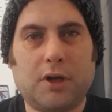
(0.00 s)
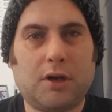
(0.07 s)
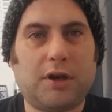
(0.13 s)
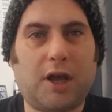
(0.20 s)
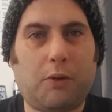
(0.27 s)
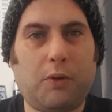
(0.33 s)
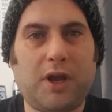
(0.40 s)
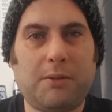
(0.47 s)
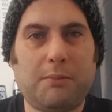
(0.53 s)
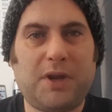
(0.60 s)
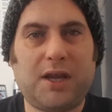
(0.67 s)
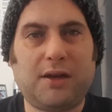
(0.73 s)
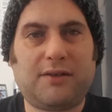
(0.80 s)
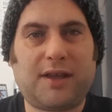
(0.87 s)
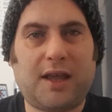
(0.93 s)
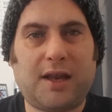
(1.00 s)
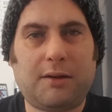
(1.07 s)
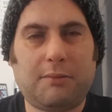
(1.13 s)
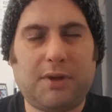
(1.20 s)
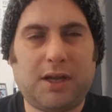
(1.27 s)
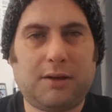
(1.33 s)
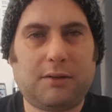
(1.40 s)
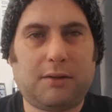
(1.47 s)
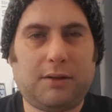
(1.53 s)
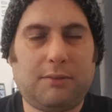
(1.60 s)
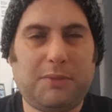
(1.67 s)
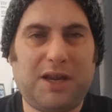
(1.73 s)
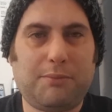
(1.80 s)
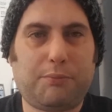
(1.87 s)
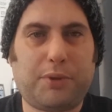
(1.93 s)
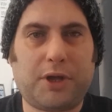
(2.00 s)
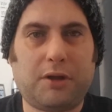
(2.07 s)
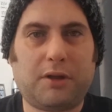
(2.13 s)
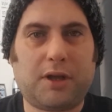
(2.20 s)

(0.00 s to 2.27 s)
Now wait, me and Ted, me and Bill